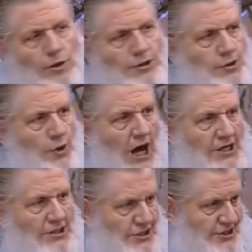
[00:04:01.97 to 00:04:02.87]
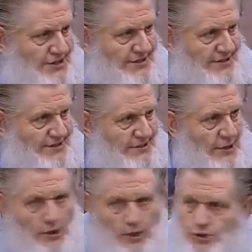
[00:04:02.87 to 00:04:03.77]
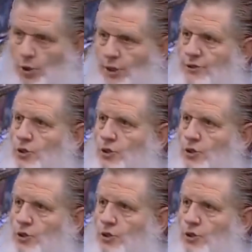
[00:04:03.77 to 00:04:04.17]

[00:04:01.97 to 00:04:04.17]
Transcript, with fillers: he wanted to do Hajj. So